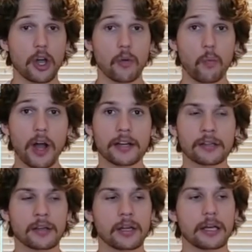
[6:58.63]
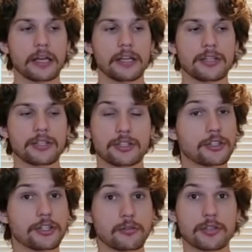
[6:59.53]
1 is
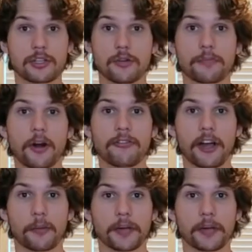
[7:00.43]
choose a cute profile